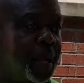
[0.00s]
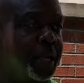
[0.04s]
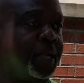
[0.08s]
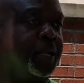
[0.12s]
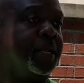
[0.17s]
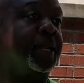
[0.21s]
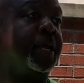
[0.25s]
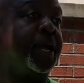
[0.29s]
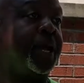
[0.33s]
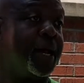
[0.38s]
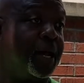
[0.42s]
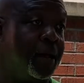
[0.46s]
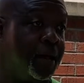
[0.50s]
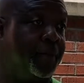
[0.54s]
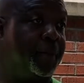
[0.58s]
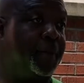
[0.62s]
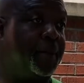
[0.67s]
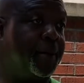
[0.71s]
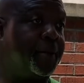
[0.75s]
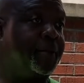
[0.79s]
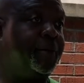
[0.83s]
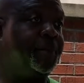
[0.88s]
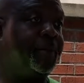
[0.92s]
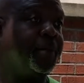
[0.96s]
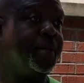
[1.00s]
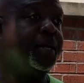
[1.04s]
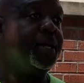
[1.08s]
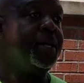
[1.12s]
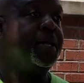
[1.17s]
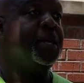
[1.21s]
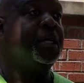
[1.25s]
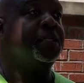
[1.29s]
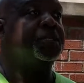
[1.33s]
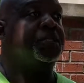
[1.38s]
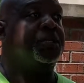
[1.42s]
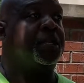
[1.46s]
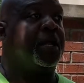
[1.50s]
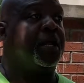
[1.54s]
I need help. So